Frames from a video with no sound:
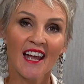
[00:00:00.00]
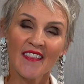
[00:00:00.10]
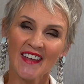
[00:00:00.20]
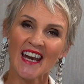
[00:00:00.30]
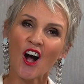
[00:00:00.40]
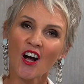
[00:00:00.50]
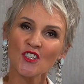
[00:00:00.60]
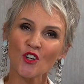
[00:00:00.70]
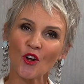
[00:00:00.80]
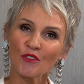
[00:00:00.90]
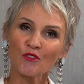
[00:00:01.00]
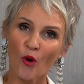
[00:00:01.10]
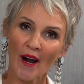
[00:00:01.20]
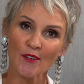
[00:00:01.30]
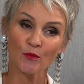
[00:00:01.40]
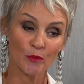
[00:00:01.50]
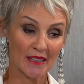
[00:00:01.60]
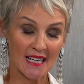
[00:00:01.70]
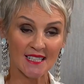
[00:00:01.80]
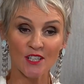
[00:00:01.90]
And then I asked over 400
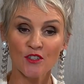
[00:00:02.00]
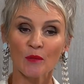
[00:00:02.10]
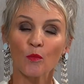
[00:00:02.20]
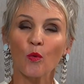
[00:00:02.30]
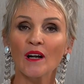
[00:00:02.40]
women, I said to them,